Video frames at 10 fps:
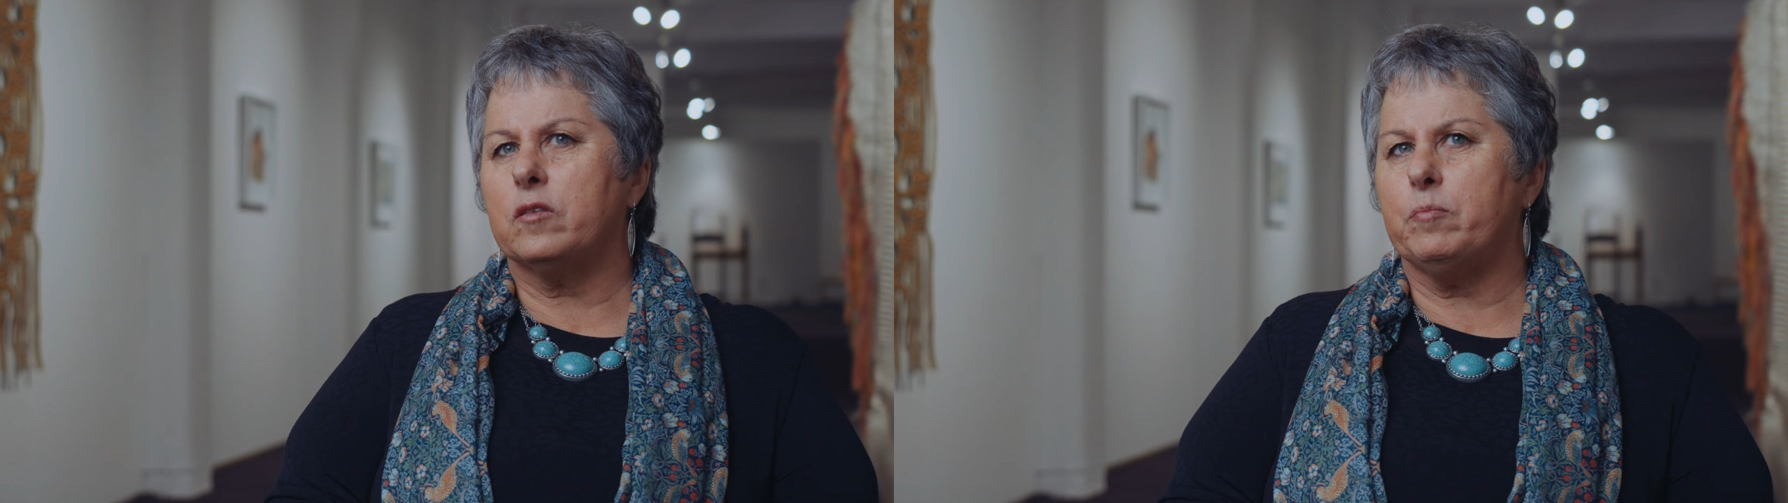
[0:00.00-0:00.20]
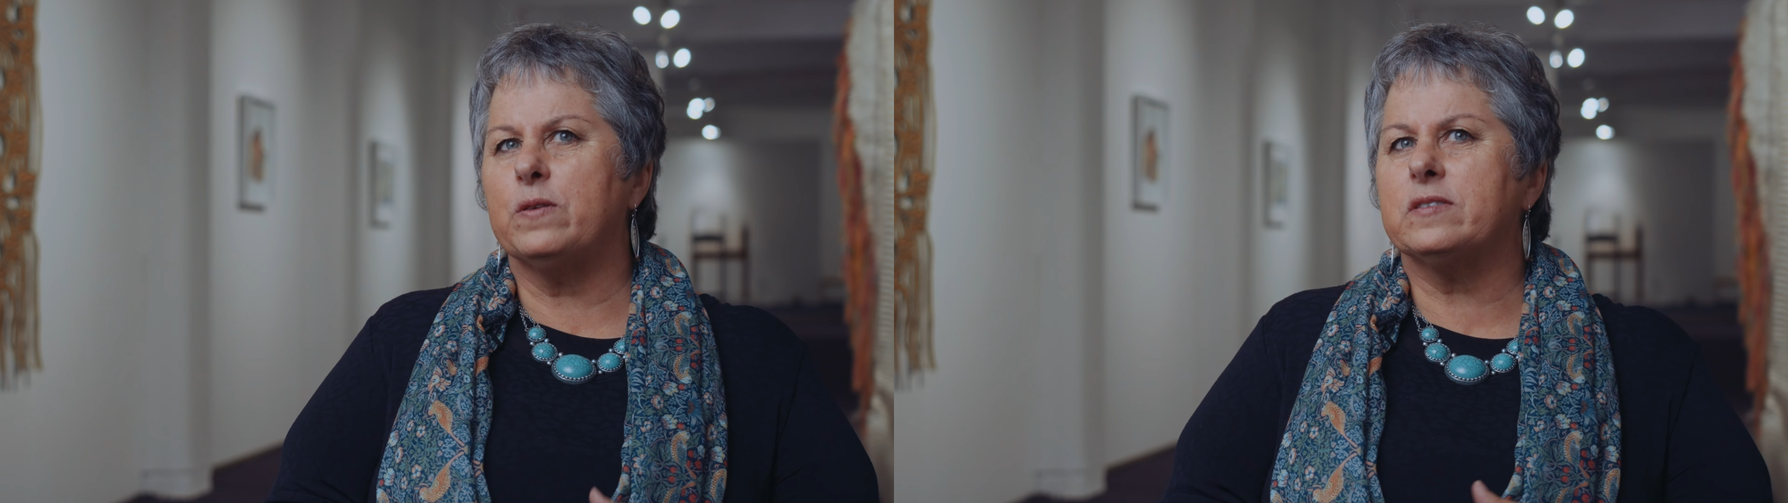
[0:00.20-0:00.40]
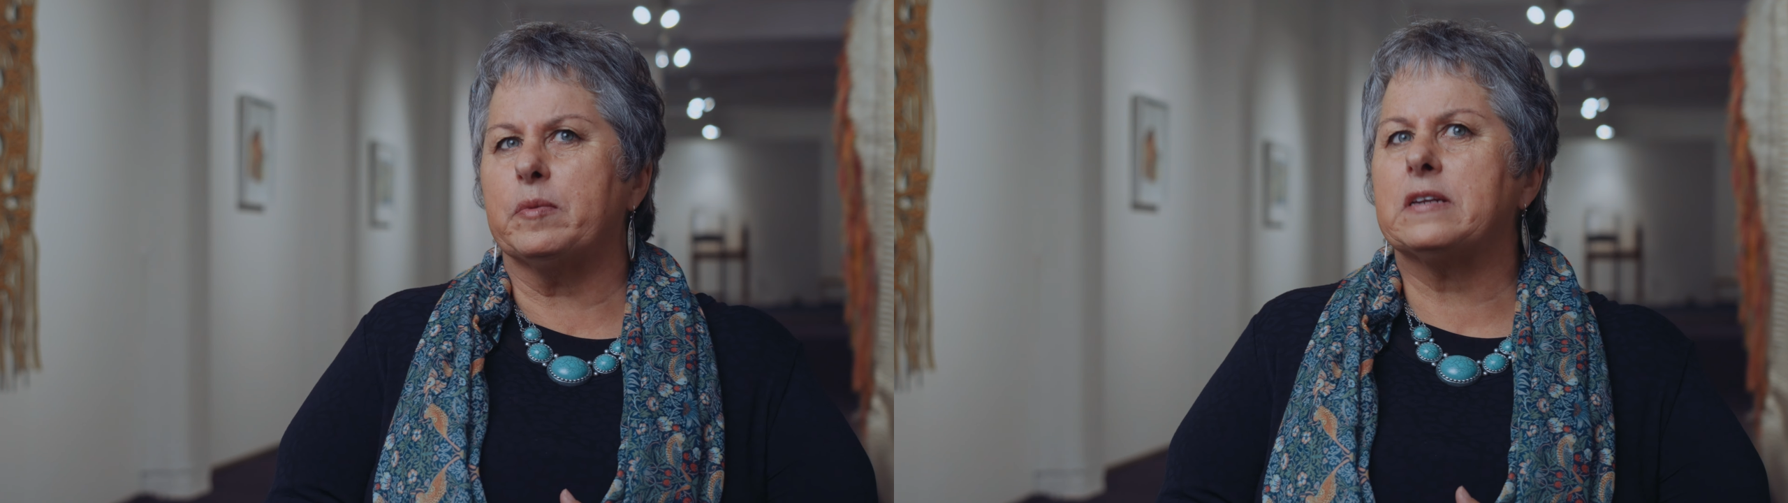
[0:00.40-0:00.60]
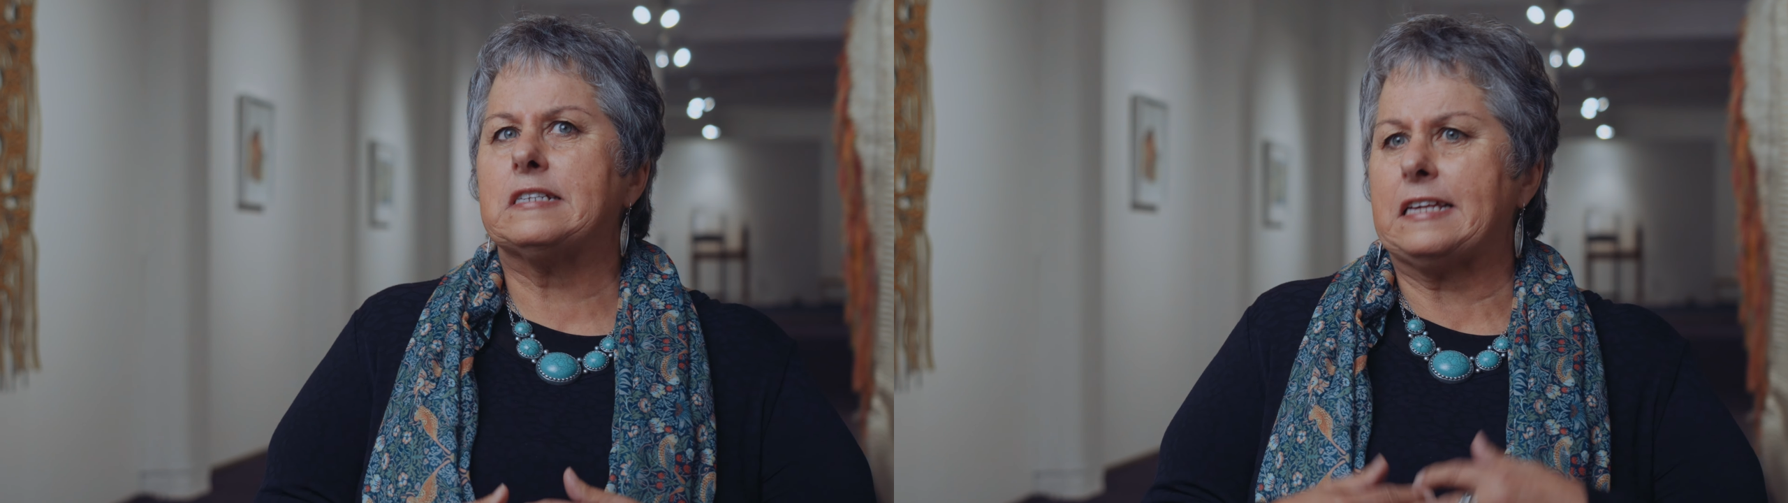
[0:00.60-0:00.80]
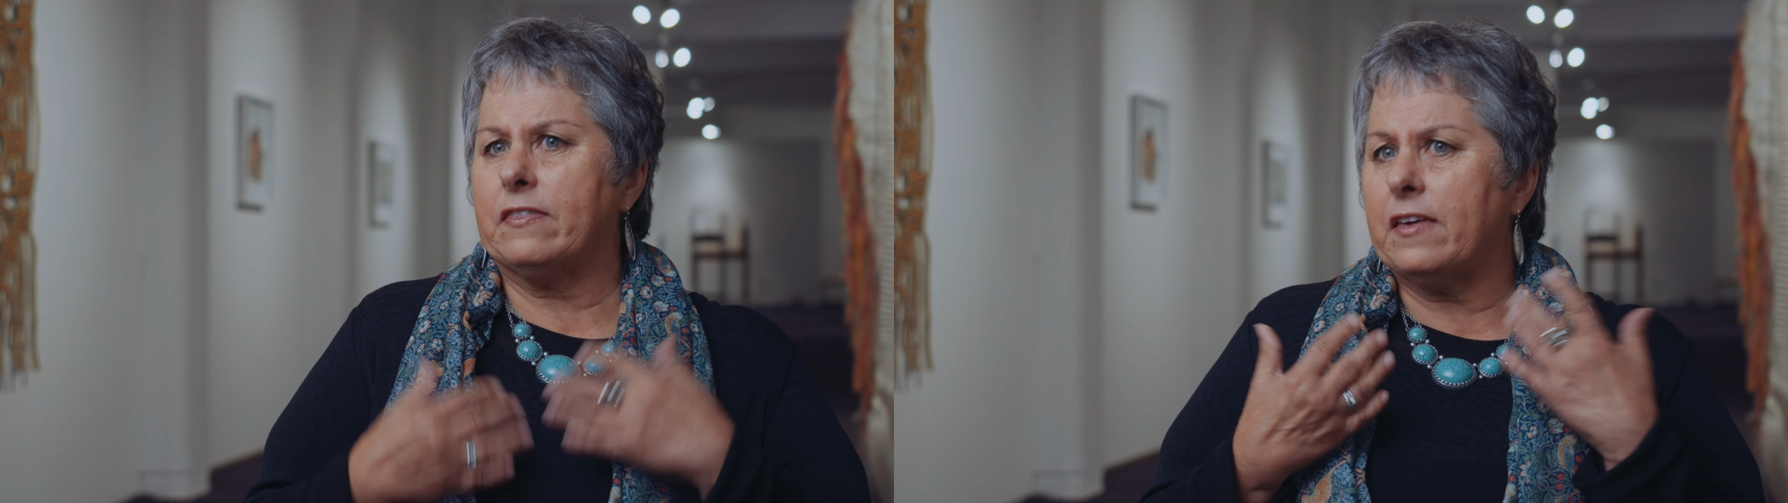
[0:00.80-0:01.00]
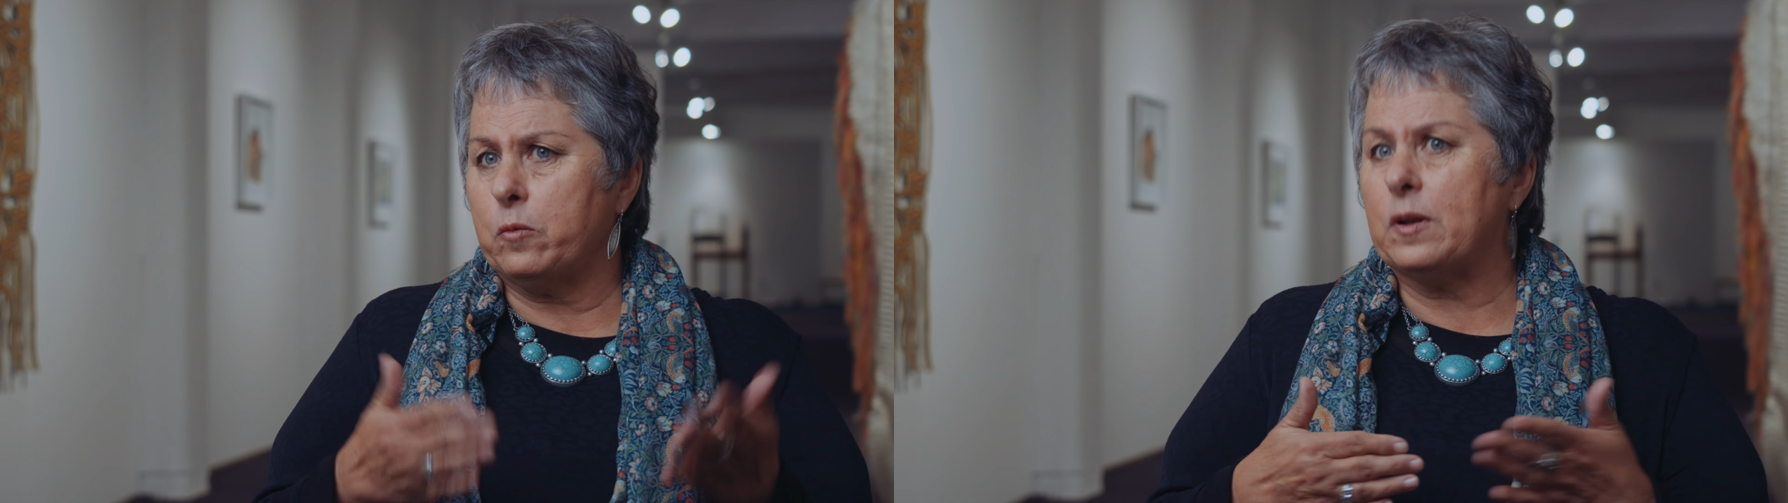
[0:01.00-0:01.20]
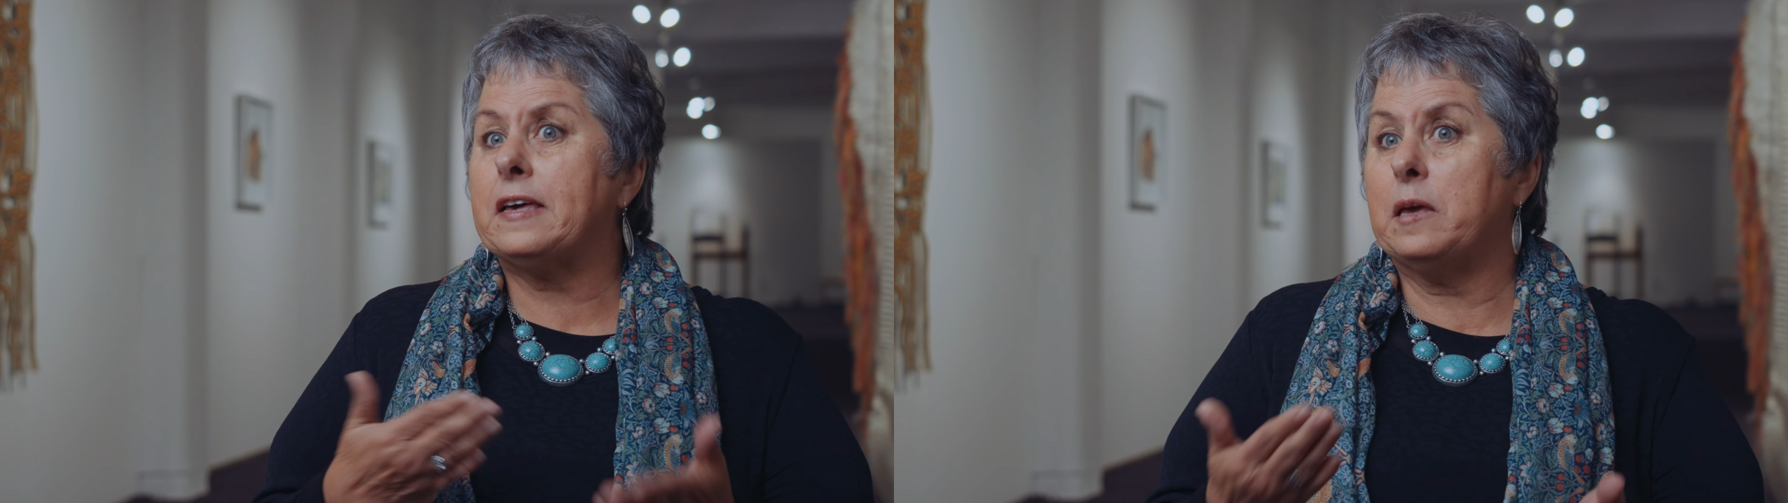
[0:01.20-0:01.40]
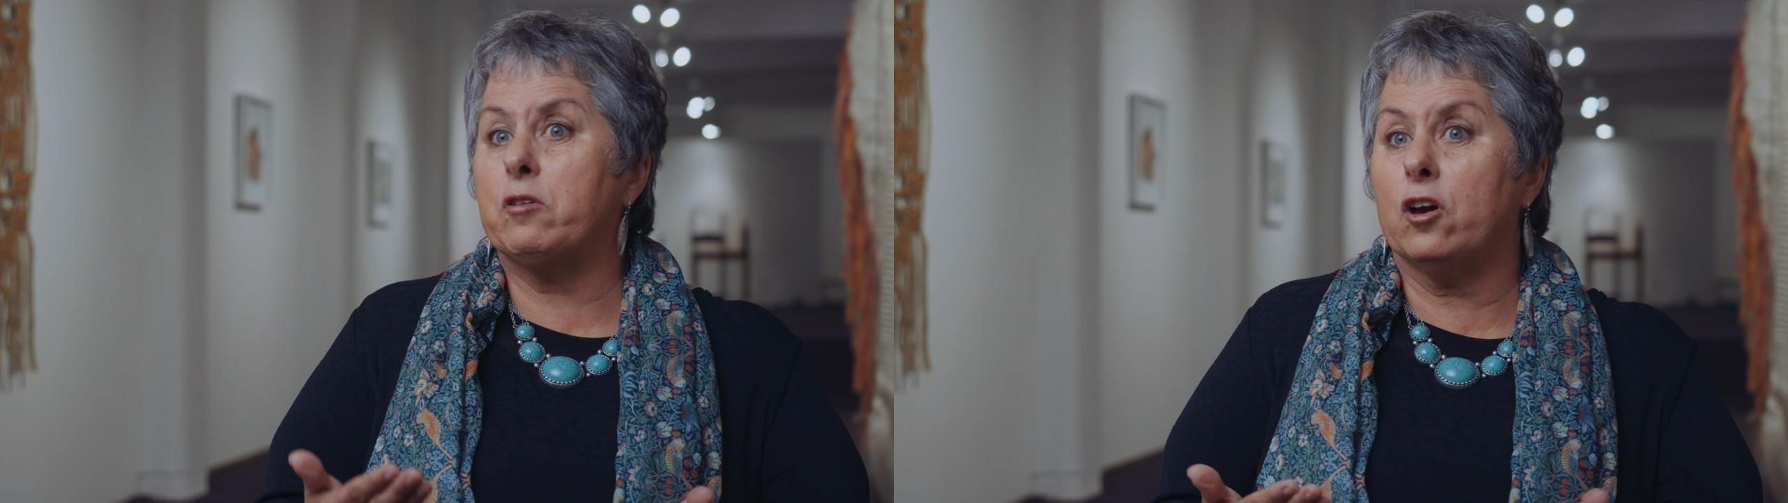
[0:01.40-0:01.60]
possibility that it will
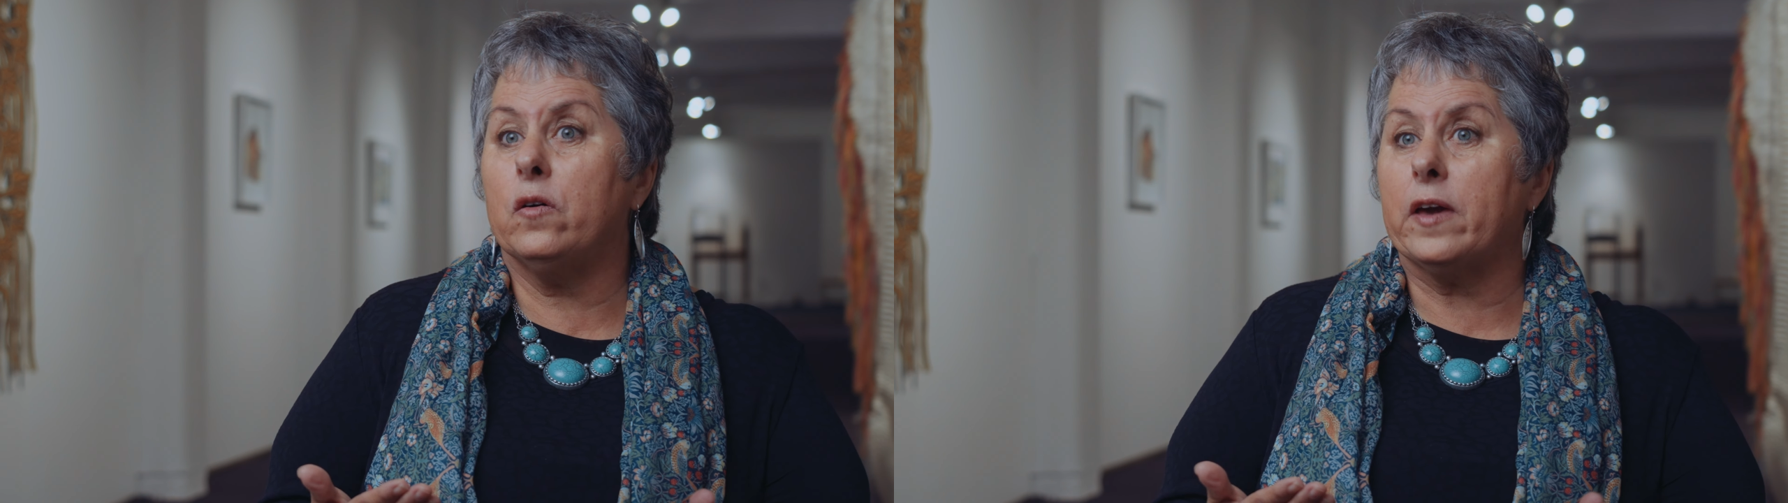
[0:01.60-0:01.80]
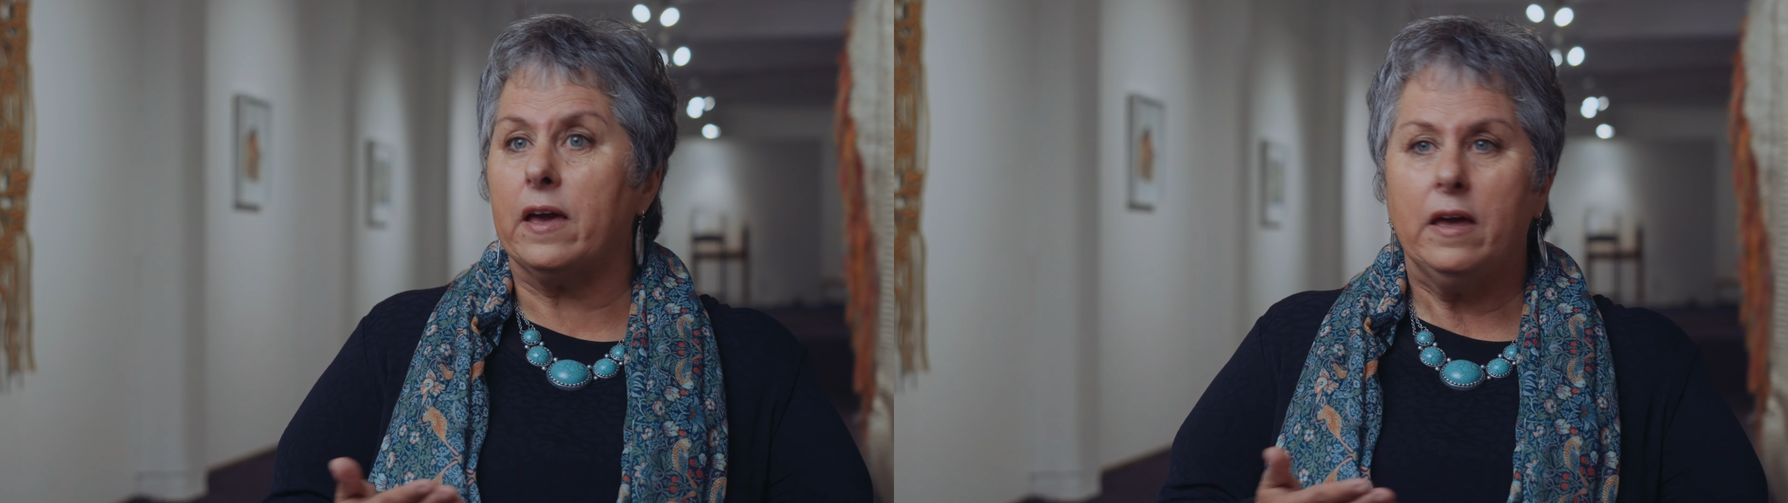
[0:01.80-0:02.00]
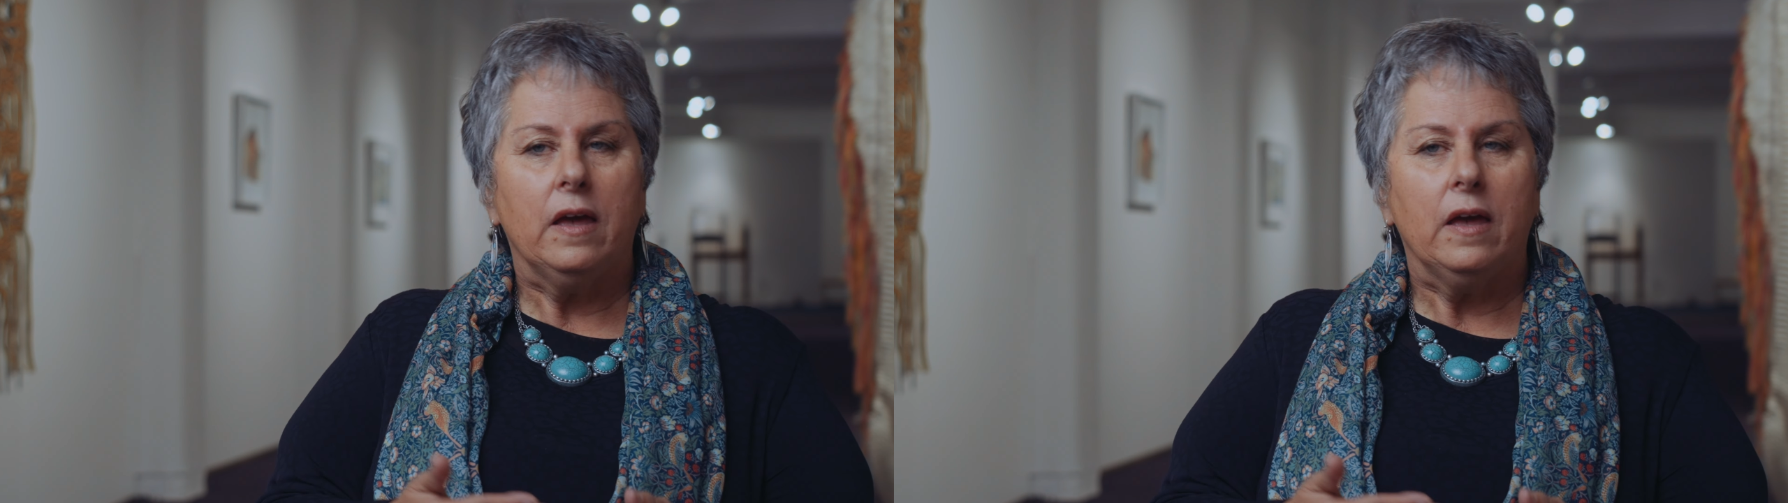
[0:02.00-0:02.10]
keep going